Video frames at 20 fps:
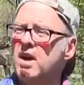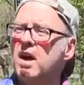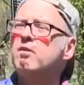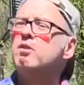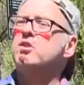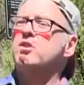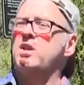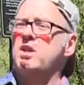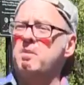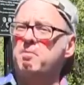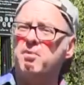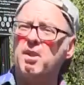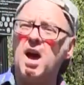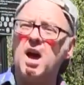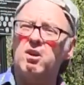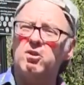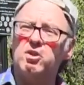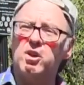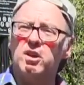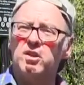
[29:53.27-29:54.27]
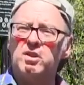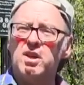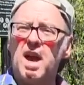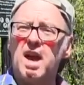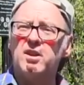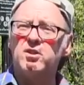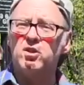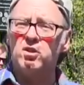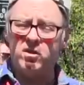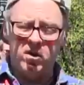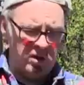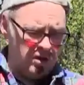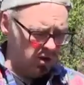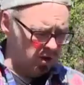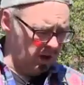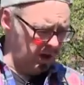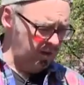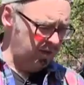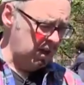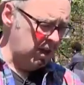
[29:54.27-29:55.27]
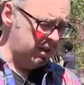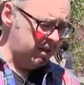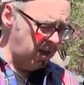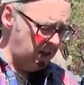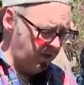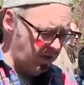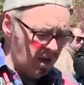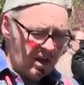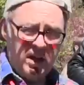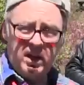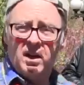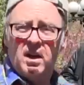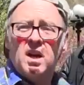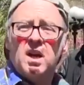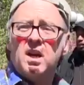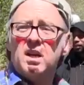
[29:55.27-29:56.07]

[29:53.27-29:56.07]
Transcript: never seen a plowshares action on your evening TV.